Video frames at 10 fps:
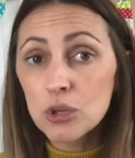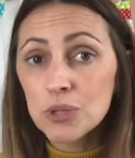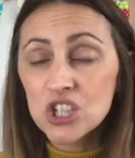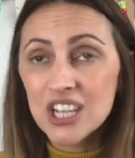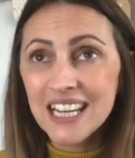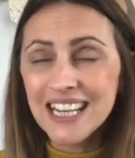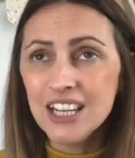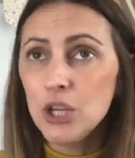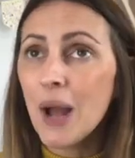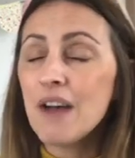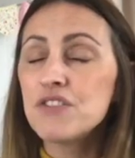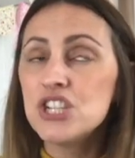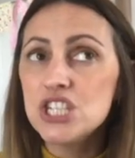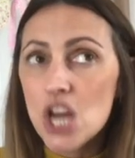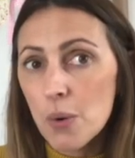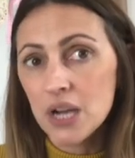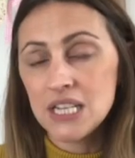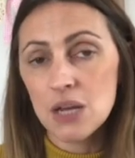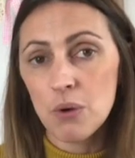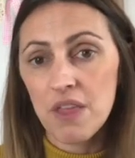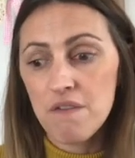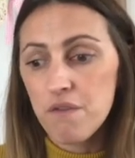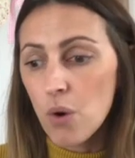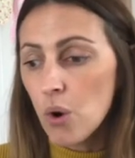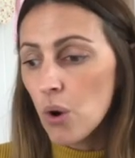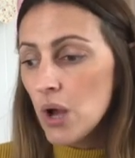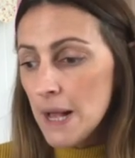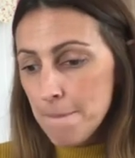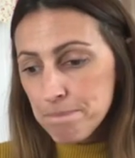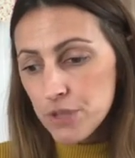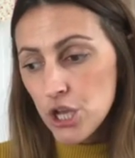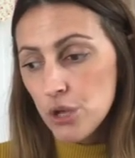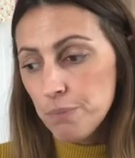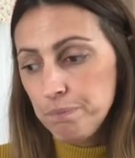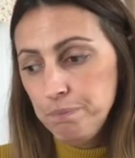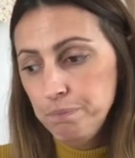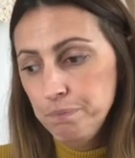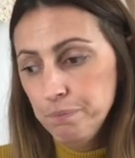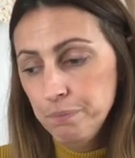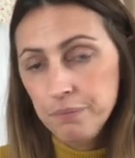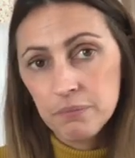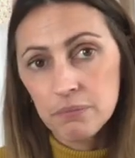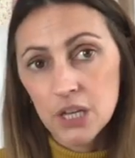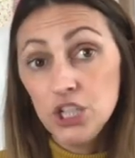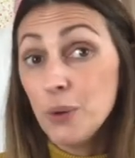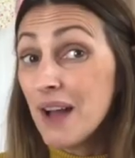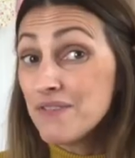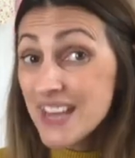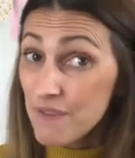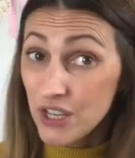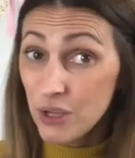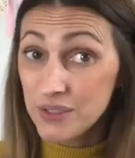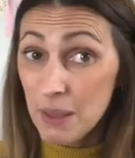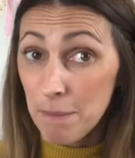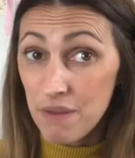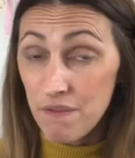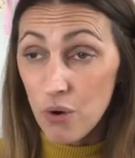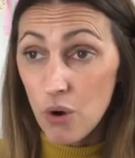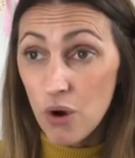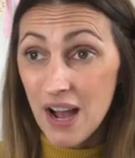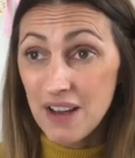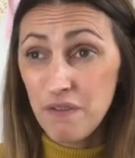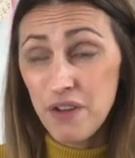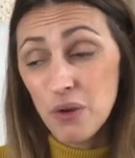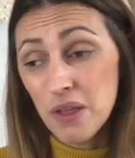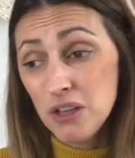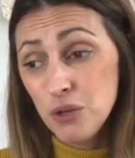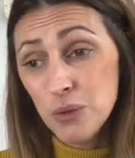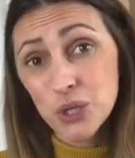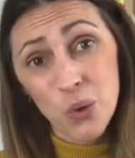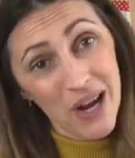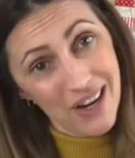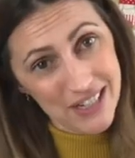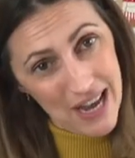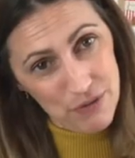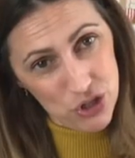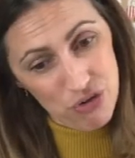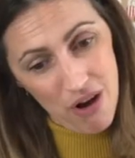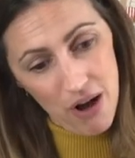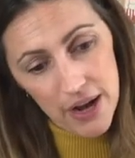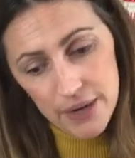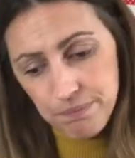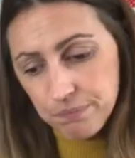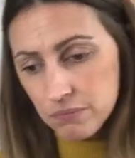your machine, you have no idea what they're for, you have never used them before and feel that you would quite like to have a try?